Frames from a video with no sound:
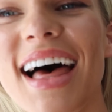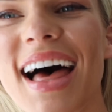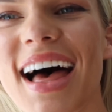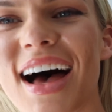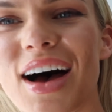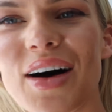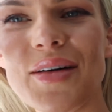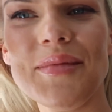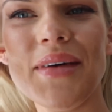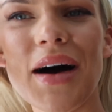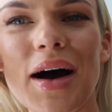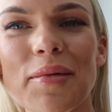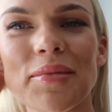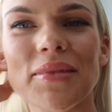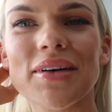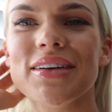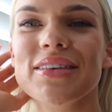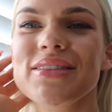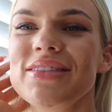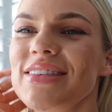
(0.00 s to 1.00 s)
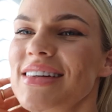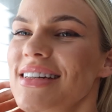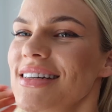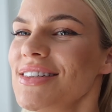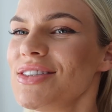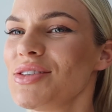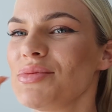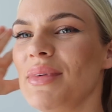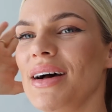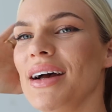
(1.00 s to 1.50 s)
I'm gonna
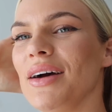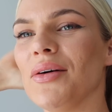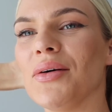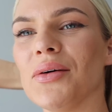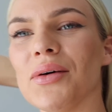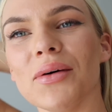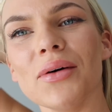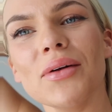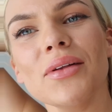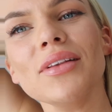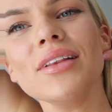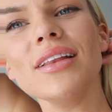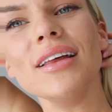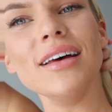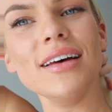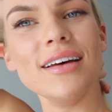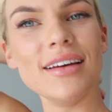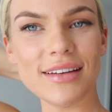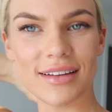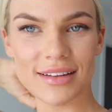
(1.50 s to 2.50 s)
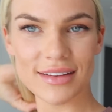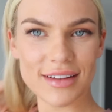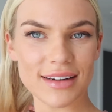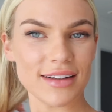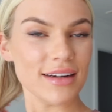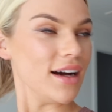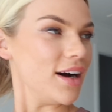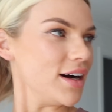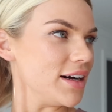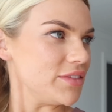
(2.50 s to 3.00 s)
finish my haul.
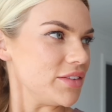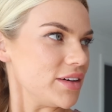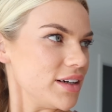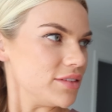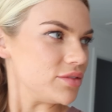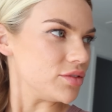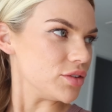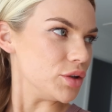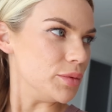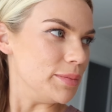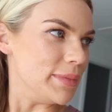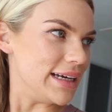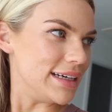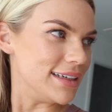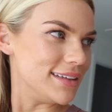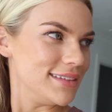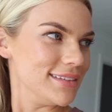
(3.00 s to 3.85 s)
High five, roommate.